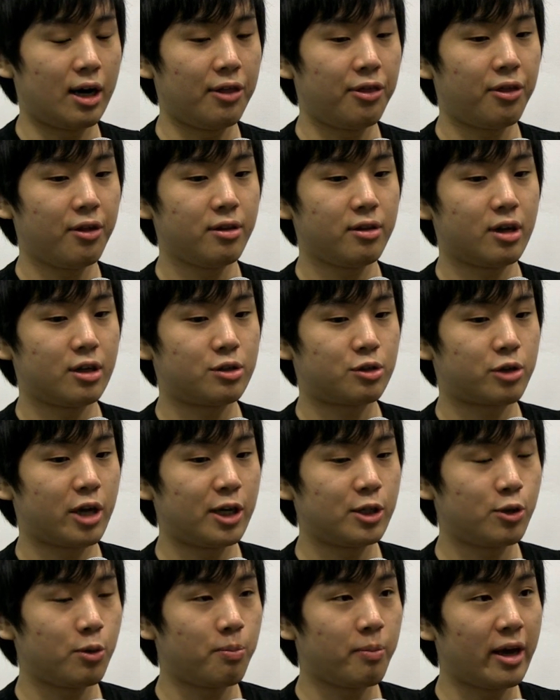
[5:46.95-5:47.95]
I think they're
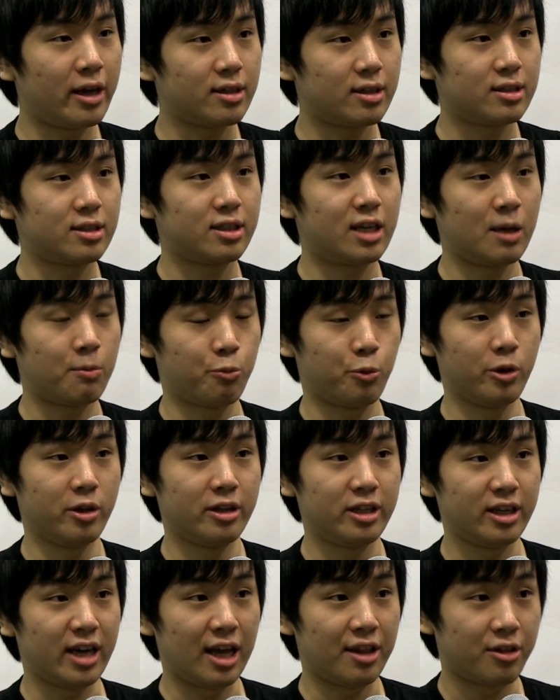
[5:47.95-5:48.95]
trying to make this game
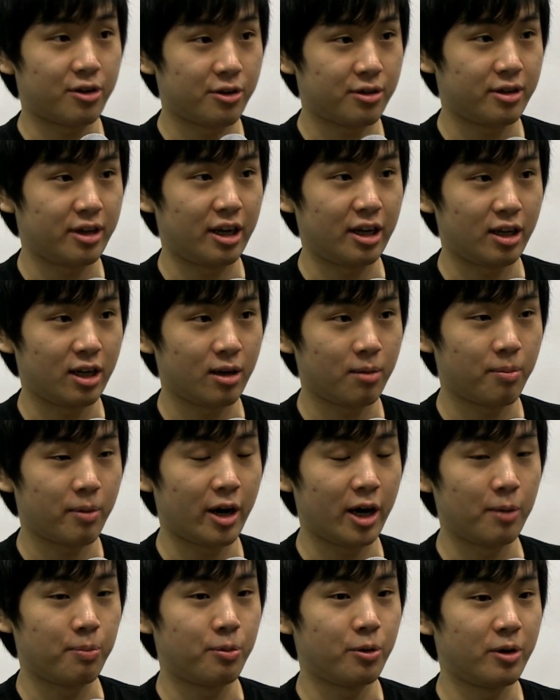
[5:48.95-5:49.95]
really entertaining
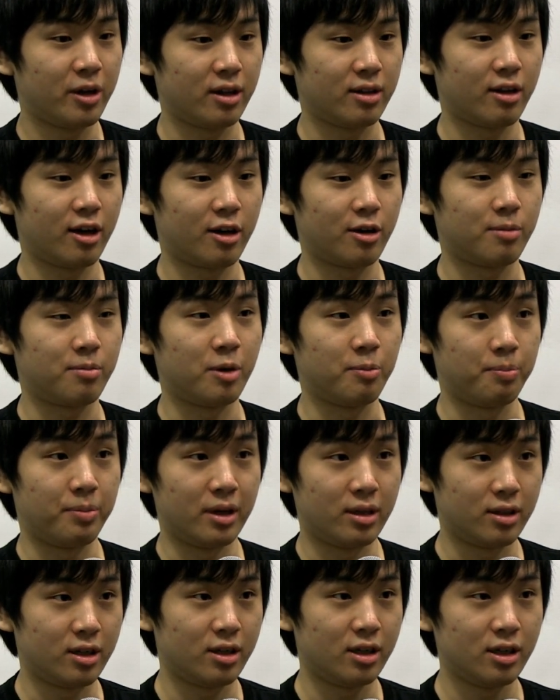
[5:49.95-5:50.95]
by putting a lot of
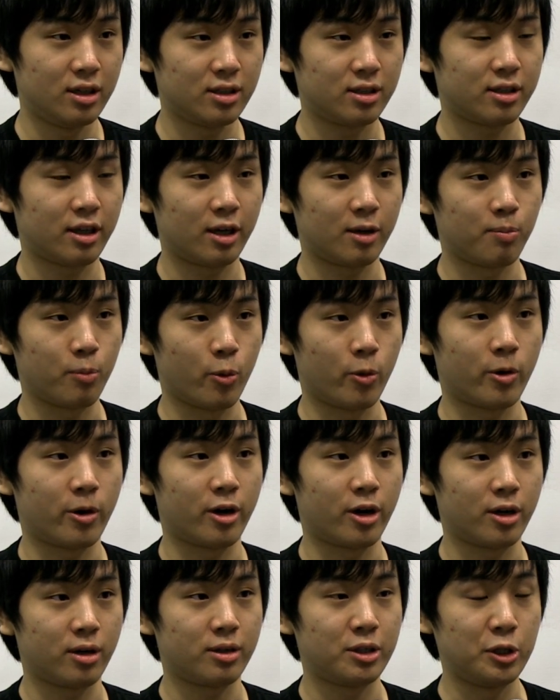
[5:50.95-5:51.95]
abilities, like
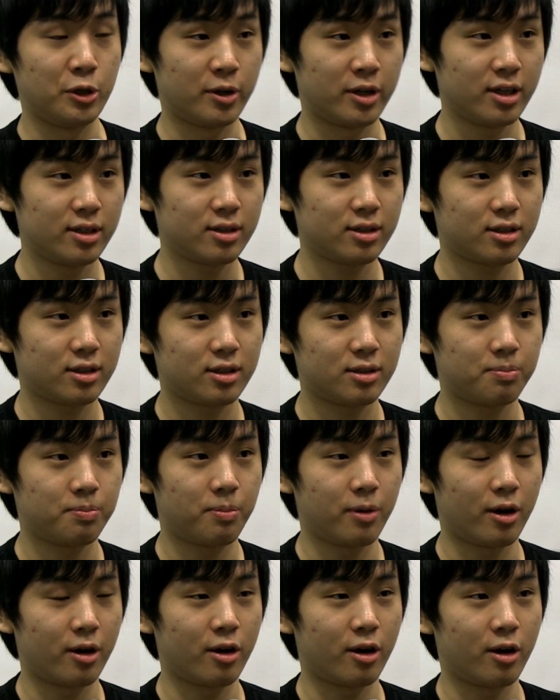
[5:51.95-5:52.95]
more units.
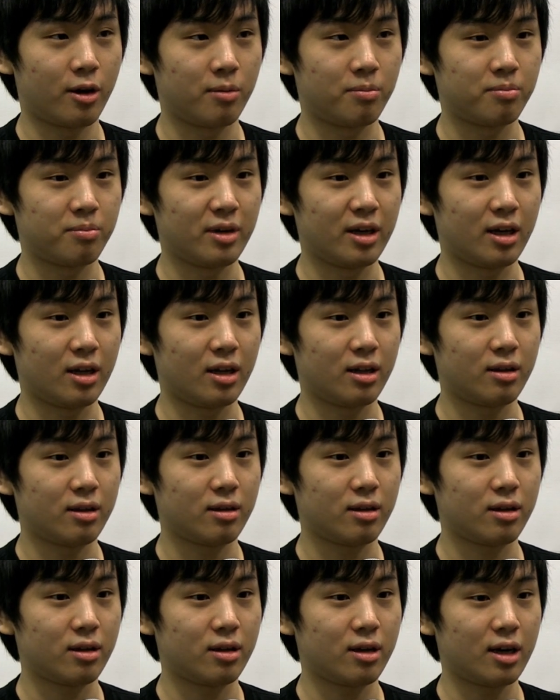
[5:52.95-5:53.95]
But
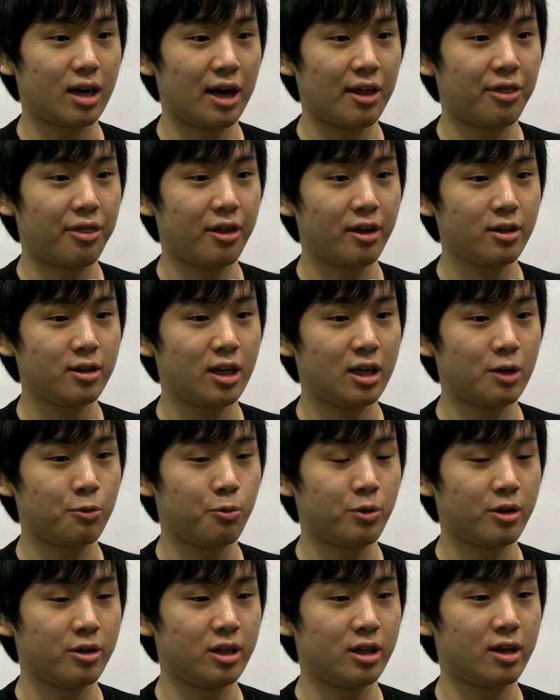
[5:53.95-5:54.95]
I think they
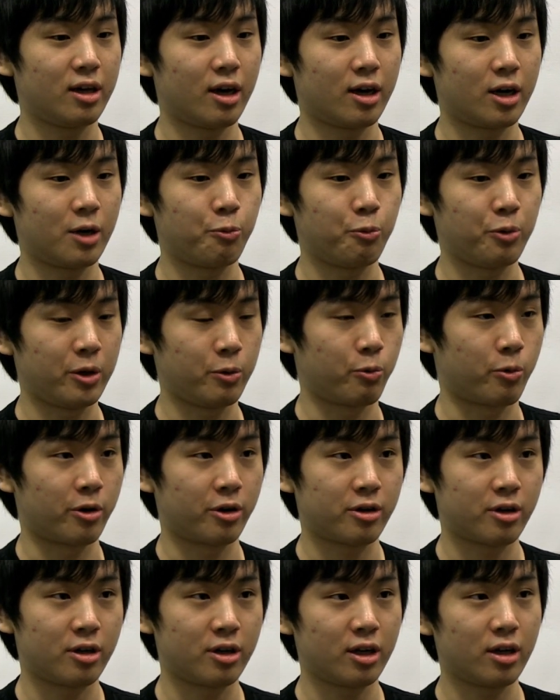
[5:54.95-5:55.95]
really gotta
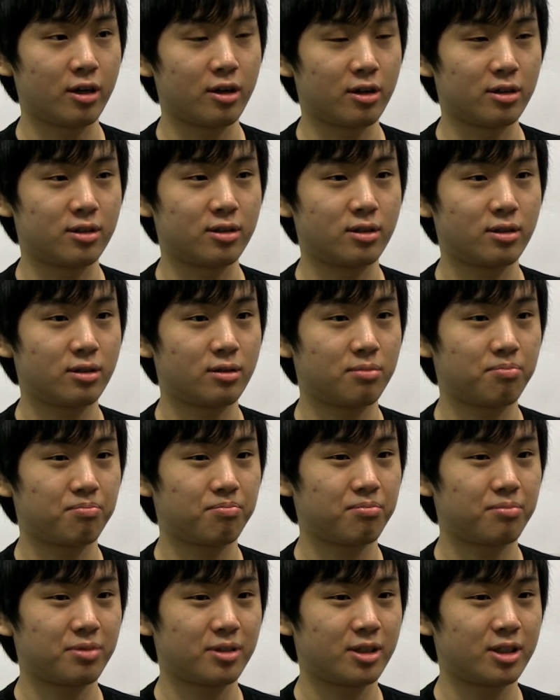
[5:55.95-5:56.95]
rework on it because
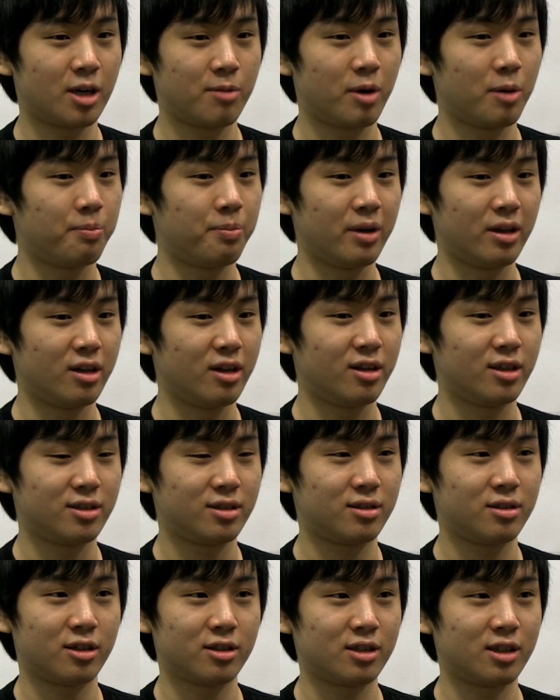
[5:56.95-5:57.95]
some
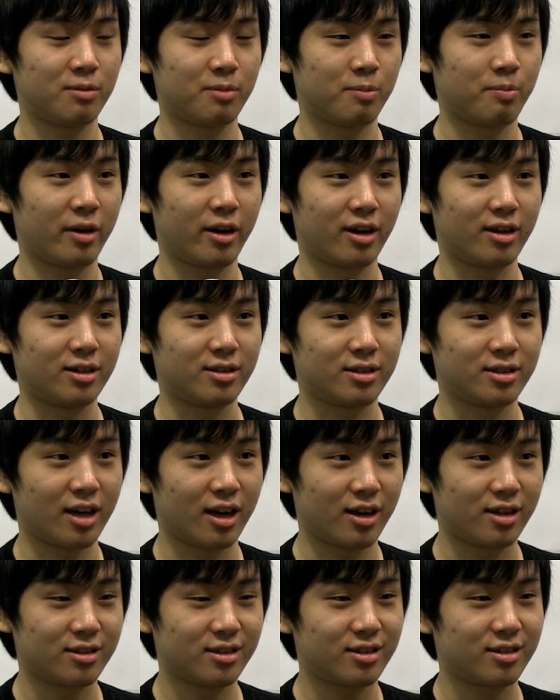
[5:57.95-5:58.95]
abilities doesn't even make any
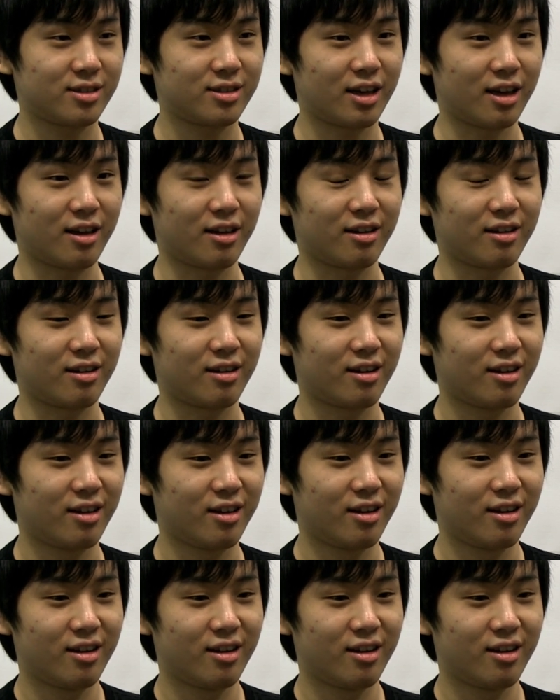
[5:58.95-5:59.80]
sense. And